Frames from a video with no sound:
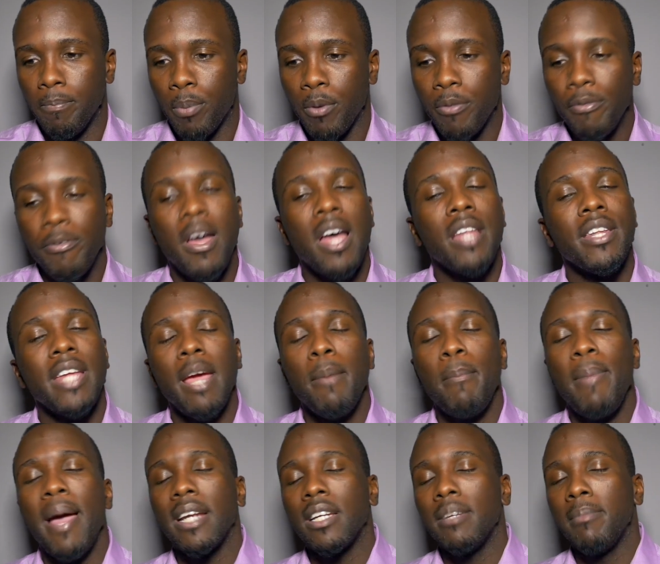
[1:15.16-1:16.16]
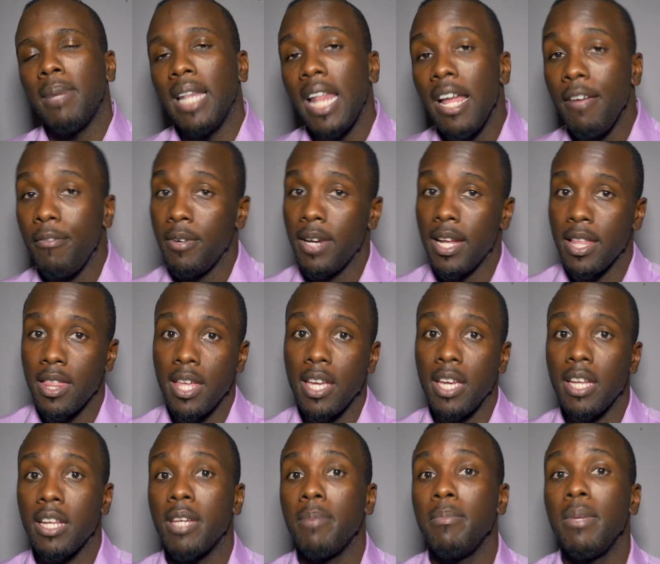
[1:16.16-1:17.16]
profound impact in my life, and I
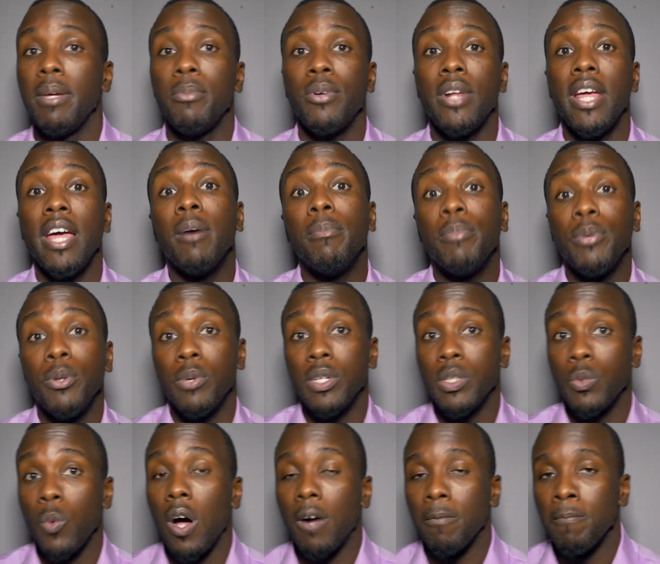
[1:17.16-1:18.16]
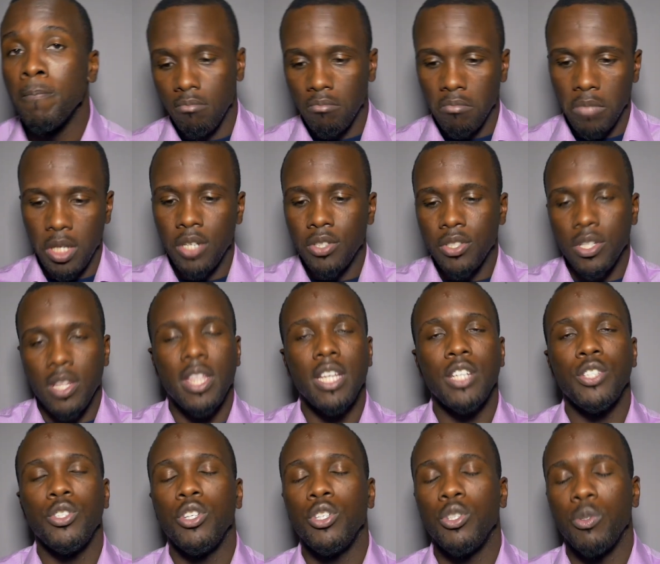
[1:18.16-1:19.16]
think it can be able to help you as well. Here's the
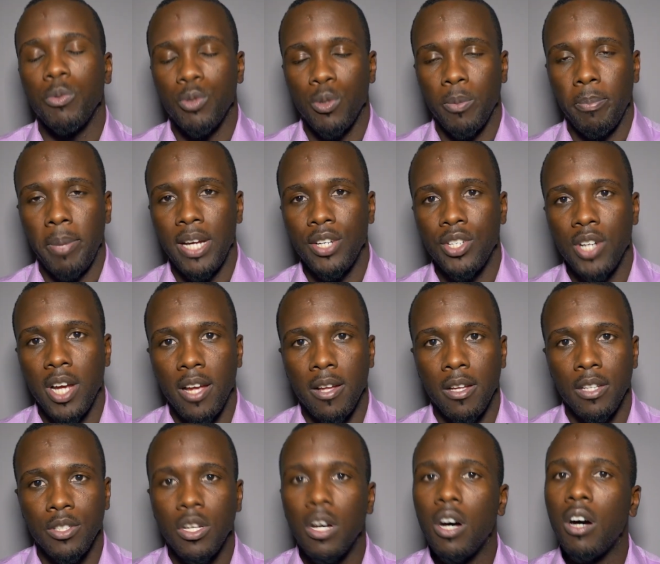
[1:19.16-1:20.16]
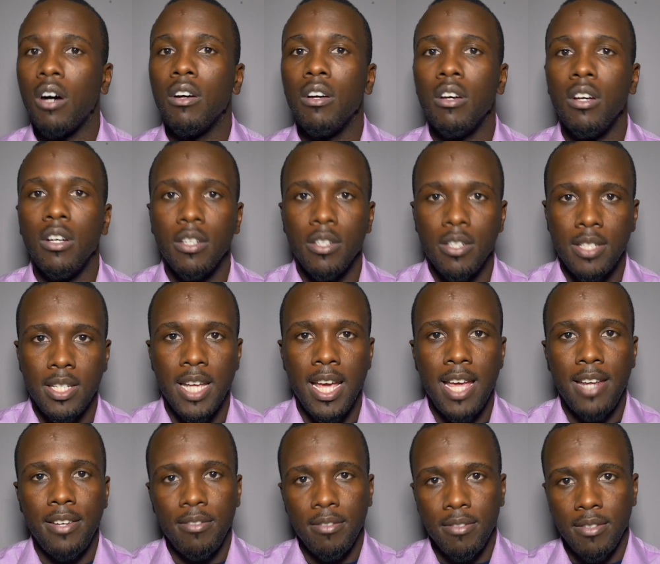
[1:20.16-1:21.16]
things you need to do with your paycheck. It's called
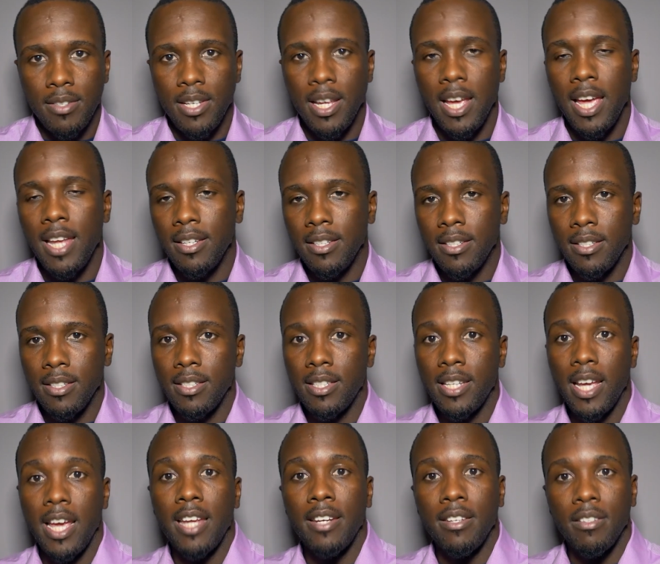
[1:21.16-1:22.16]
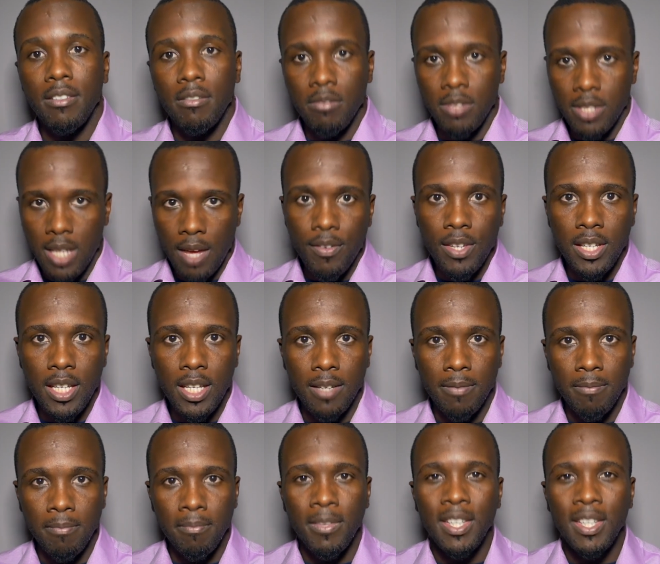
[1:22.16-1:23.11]
10, 10, 10, 70.